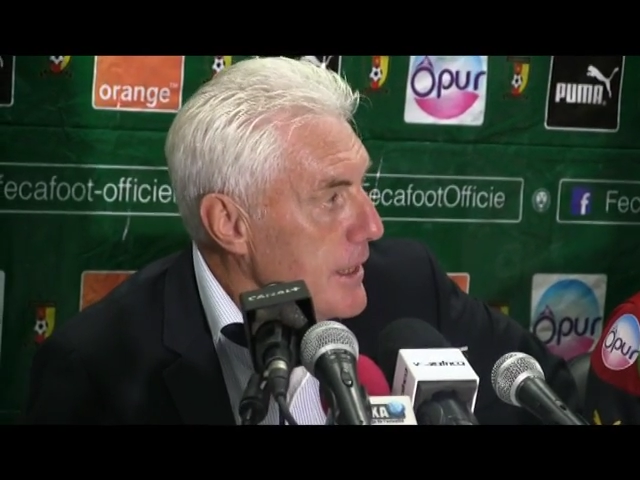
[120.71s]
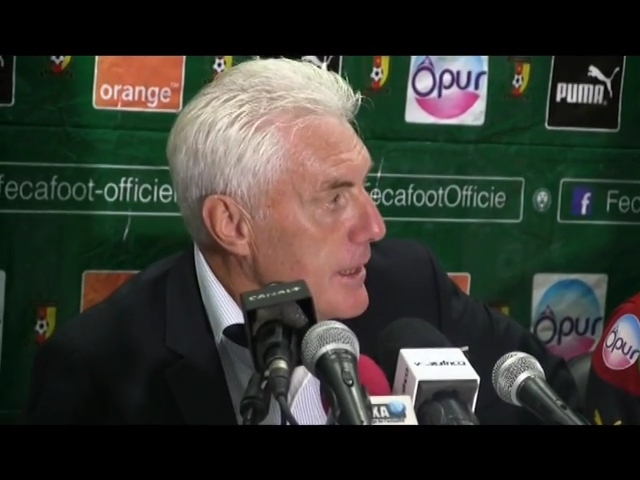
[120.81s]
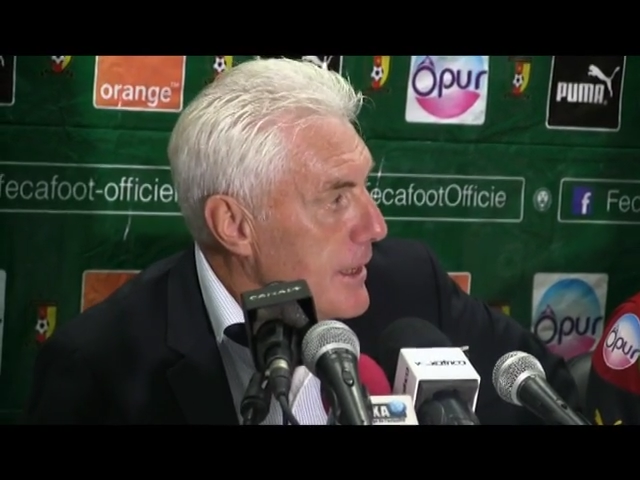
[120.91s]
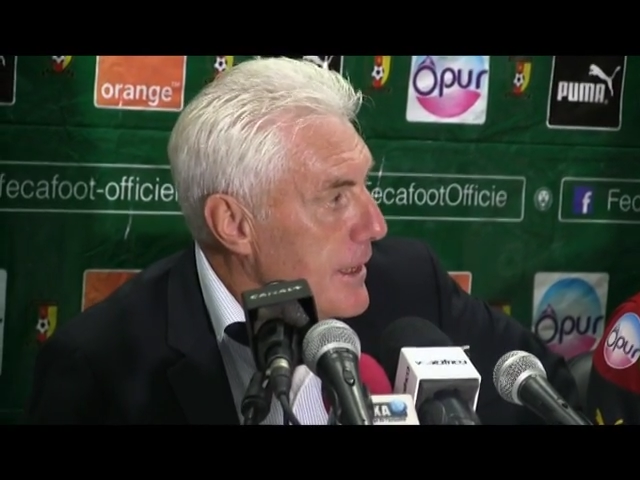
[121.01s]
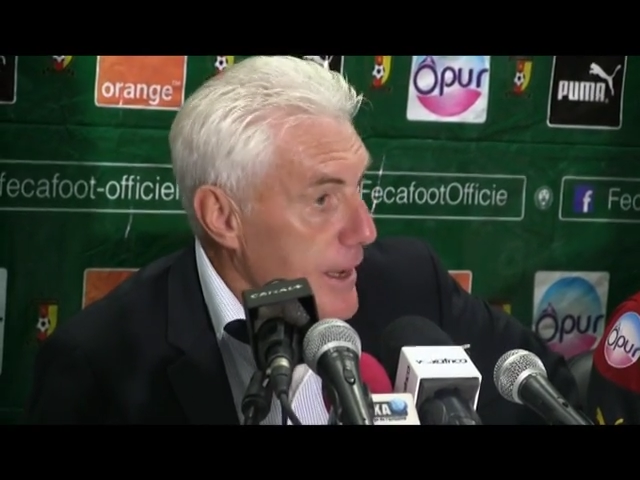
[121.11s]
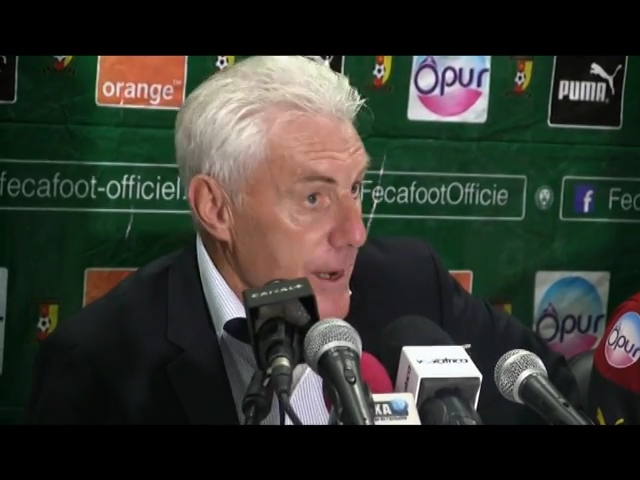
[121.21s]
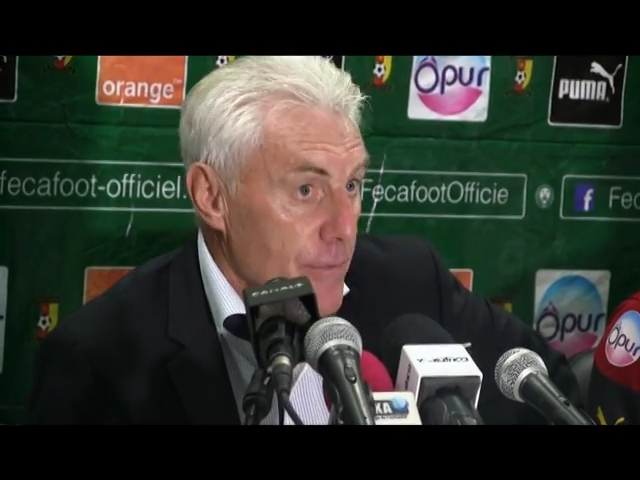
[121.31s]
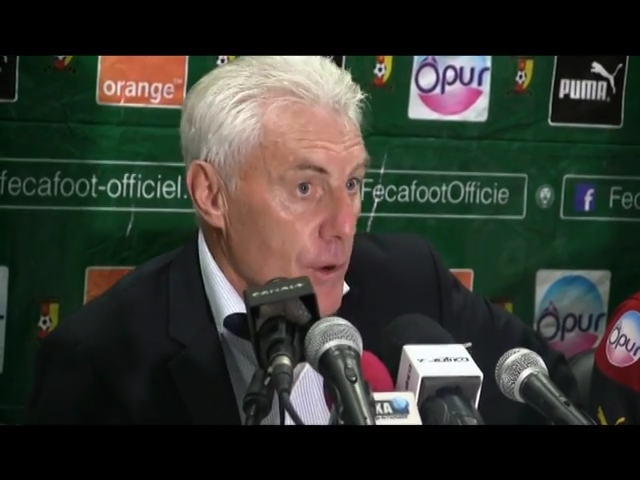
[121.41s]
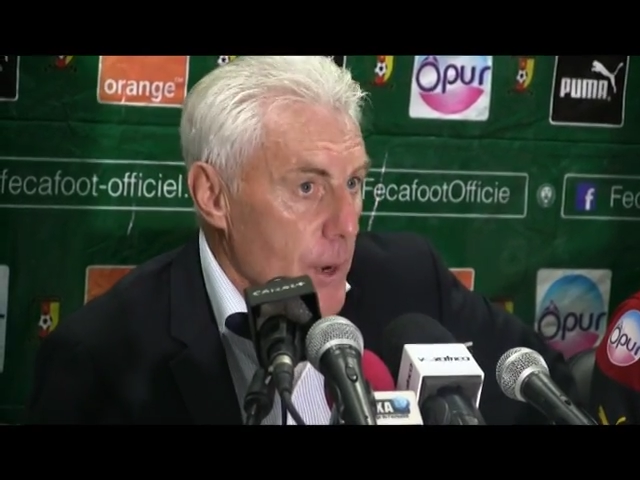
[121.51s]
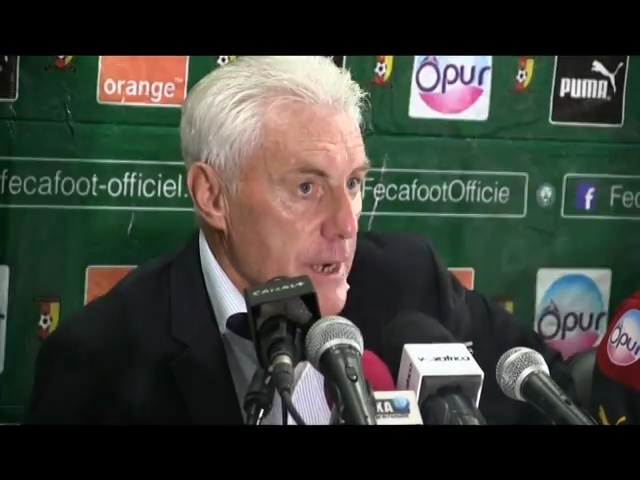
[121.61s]
and
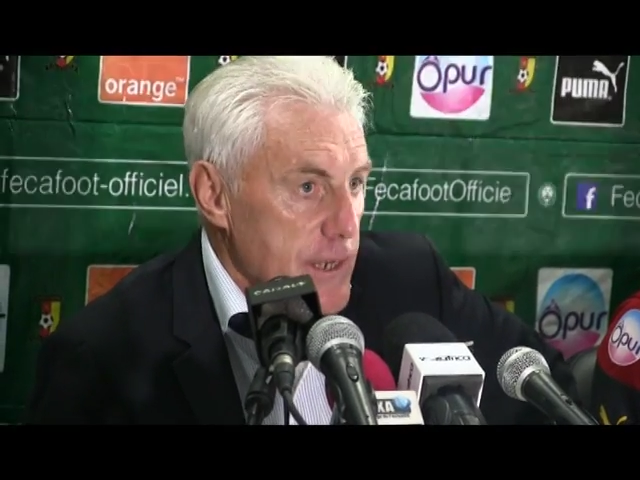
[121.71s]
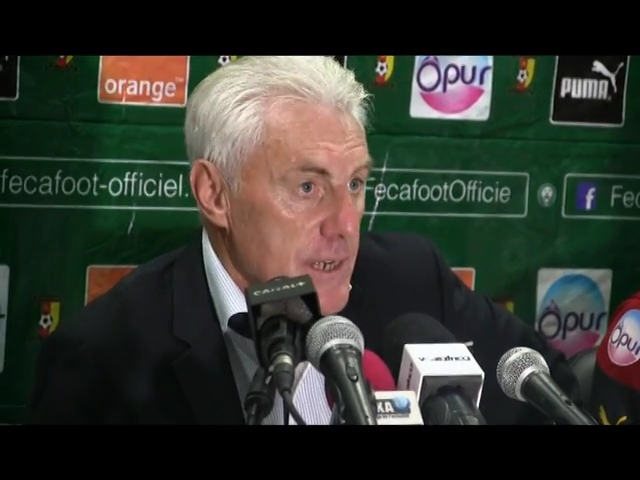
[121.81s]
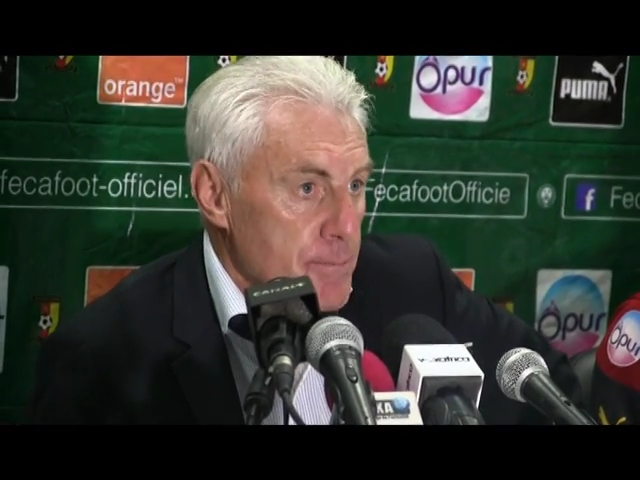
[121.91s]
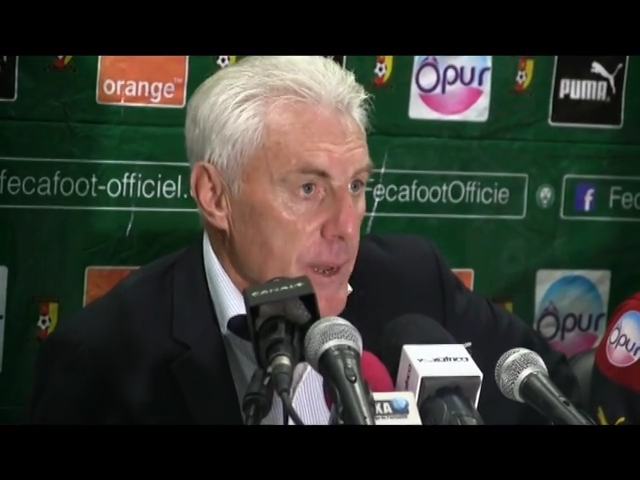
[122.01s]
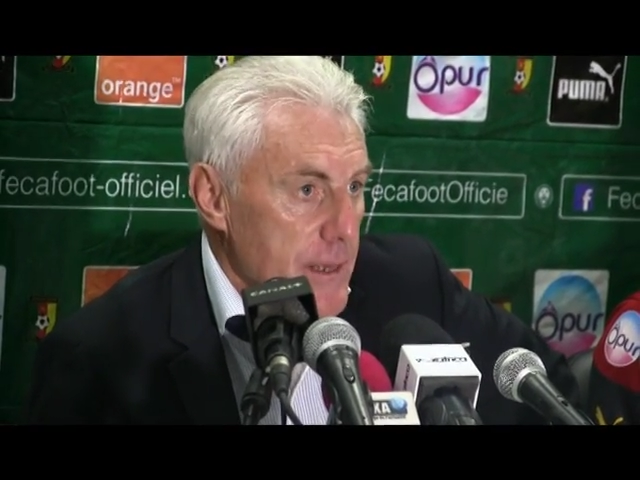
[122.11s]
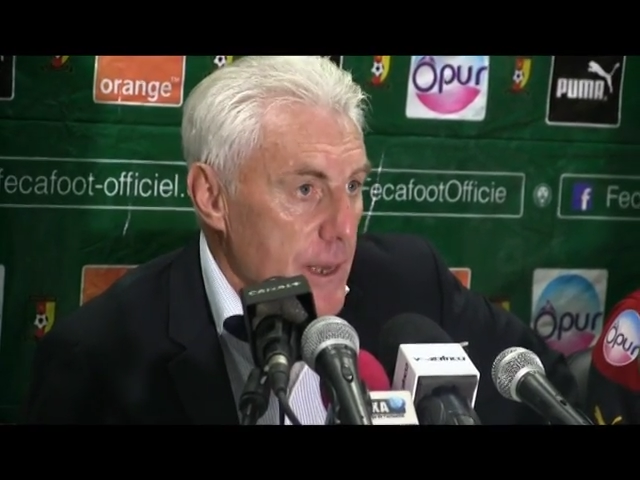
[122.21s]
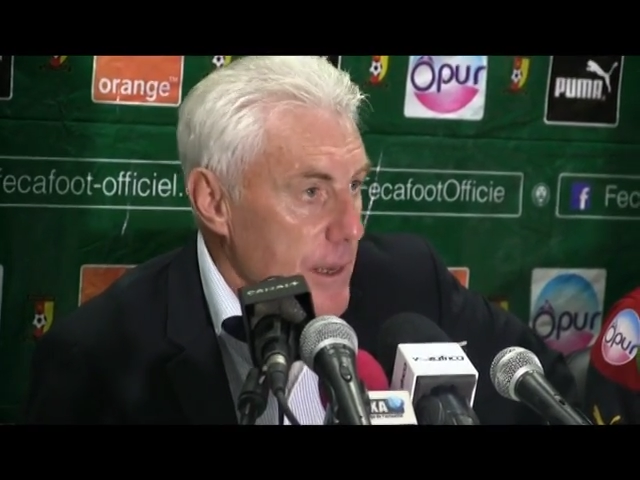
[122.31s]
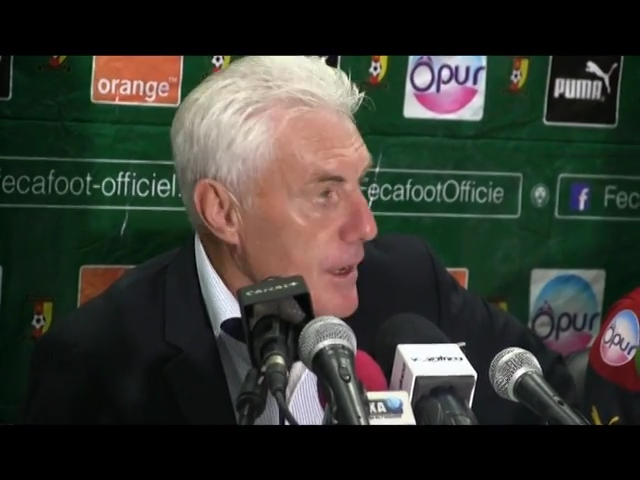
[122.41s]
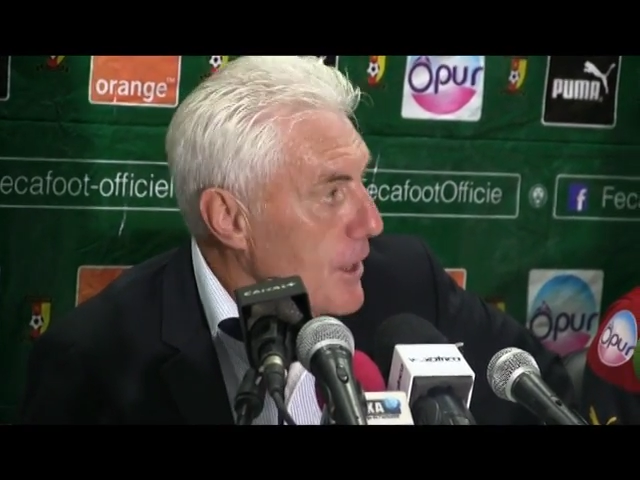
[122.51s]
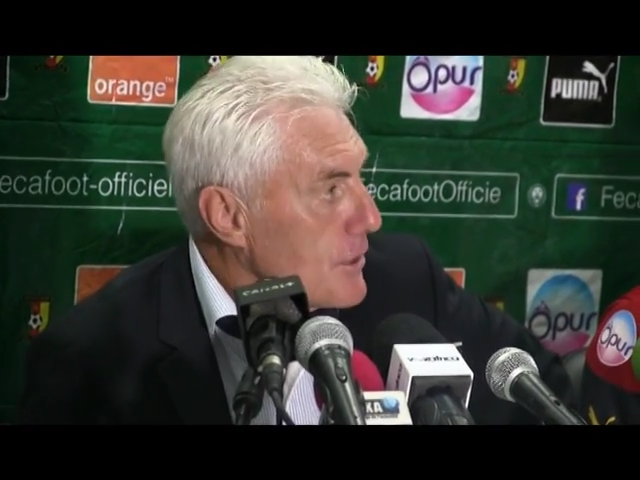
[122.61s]
everyone is
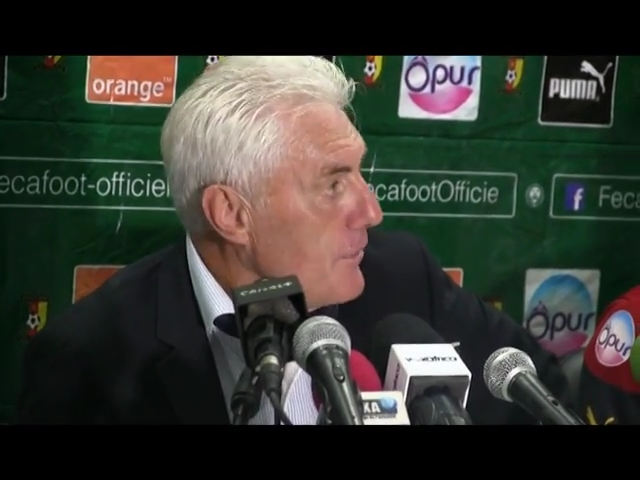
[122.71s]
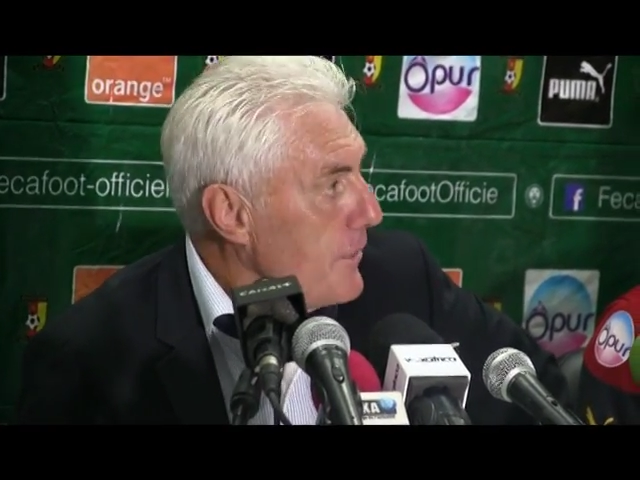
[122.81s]
expecting a lot